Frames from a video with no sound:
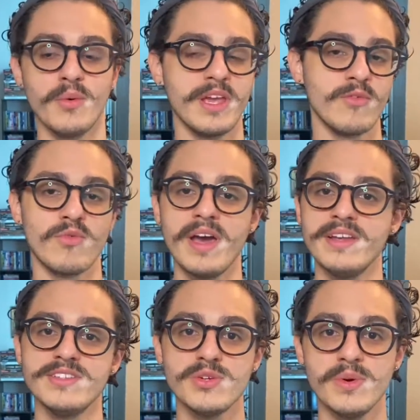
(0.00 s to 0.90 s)
get right
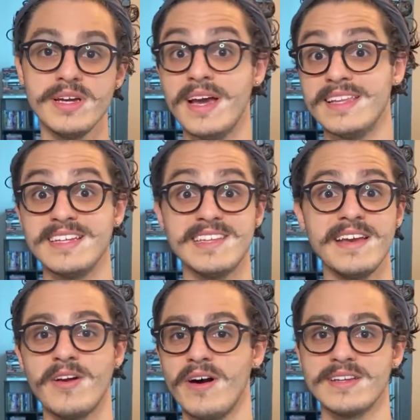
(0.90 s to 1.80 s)
into it and they
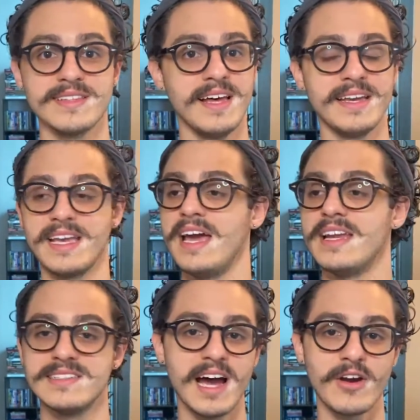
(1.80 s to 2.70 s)
take on like an
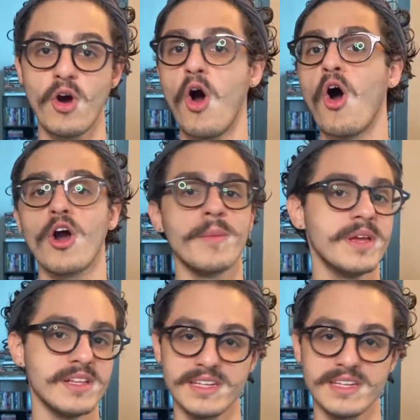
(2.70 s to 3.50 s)
entire army,